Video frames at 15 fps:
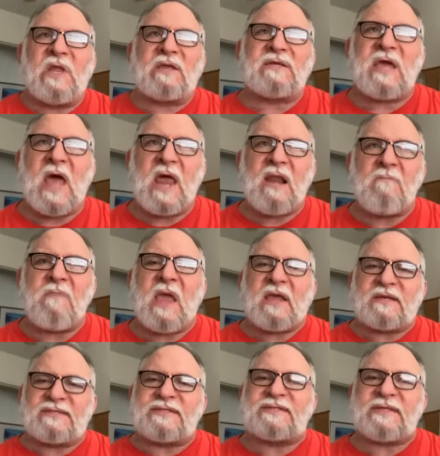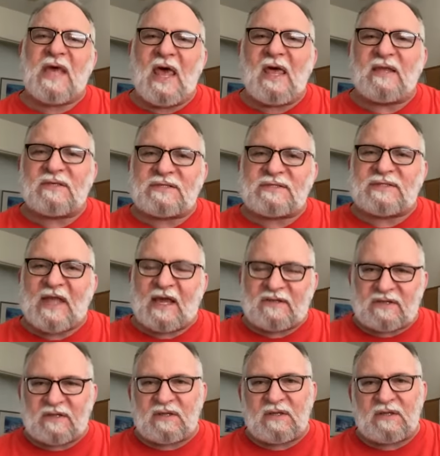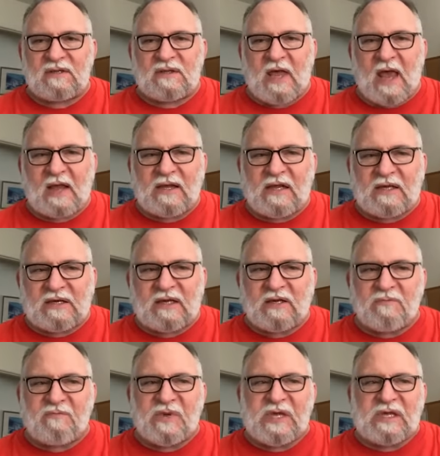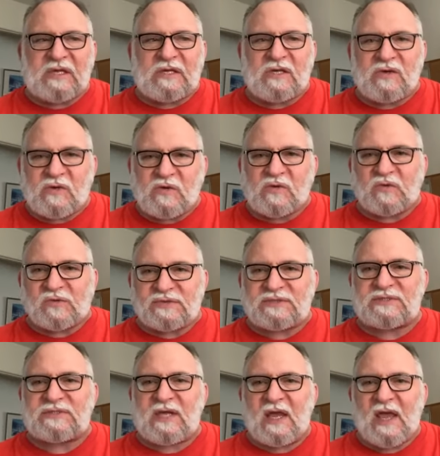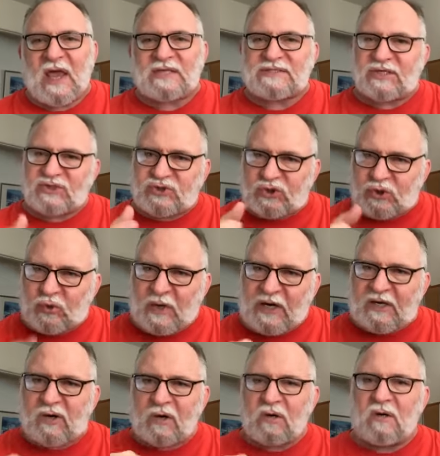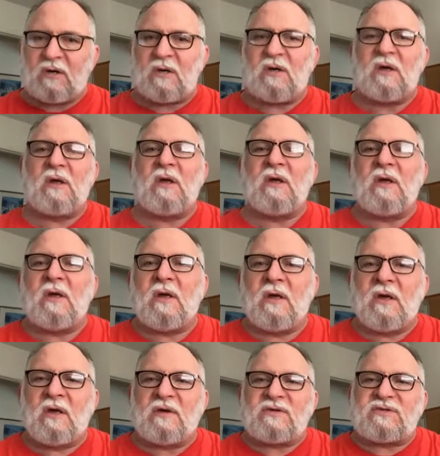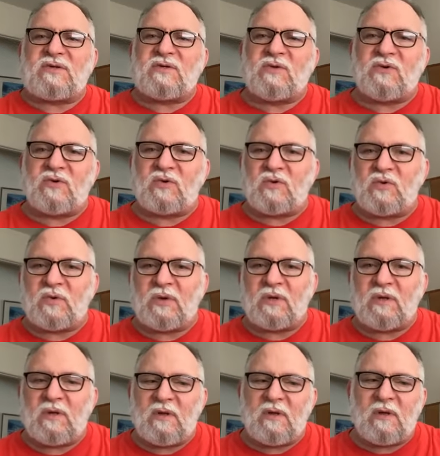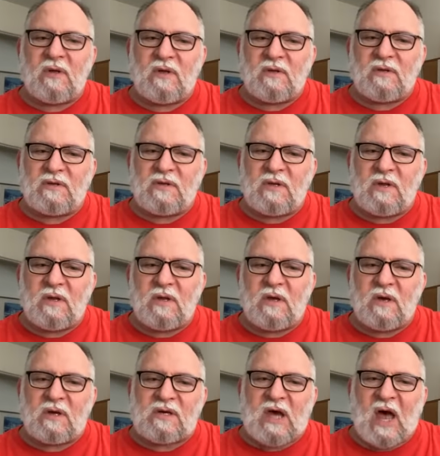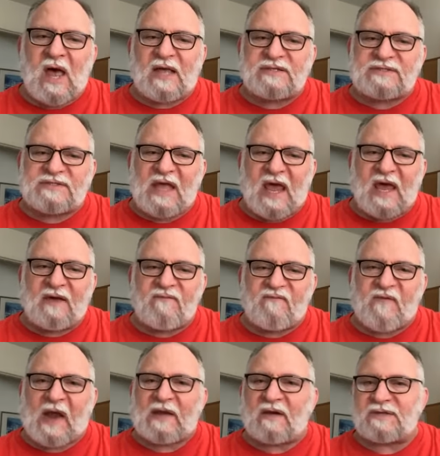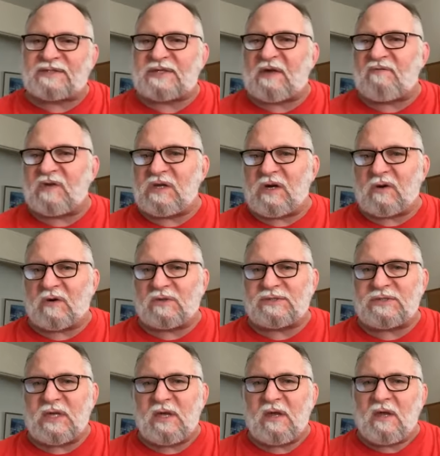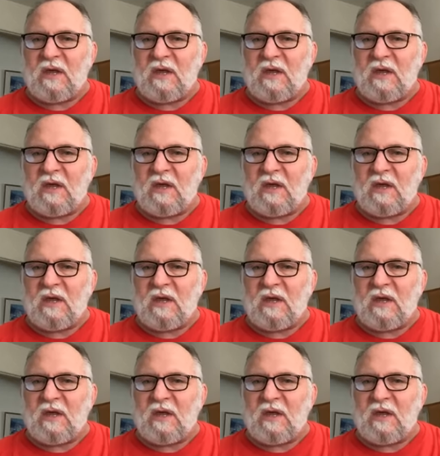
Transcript: It kind of makes sense that it could be used as a trigger to cause that final 7 years